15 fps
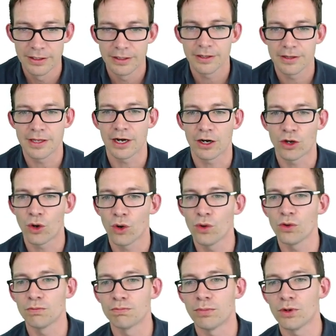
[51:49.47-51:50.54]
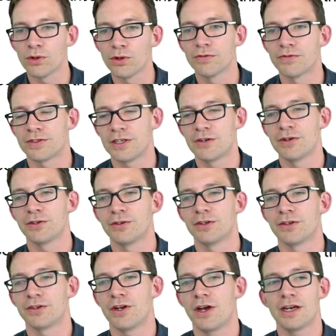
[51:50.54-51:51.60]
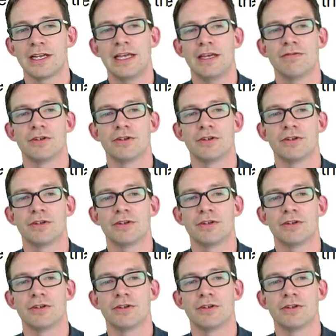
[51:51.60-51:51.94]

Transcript: that a cold bowl of cereal does not give